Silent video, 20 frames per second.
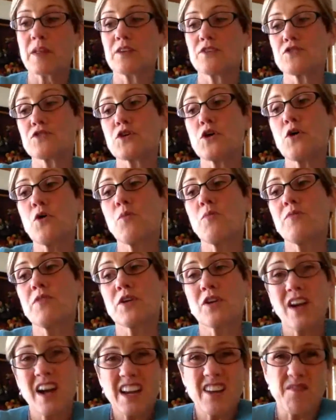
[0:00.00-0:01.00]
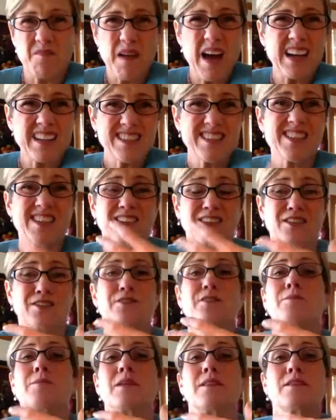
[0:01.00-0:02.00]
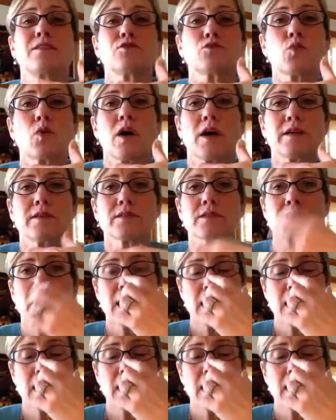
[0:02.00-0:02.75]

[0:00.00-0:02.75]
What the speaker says: So they're kind of masculine to me, these wines.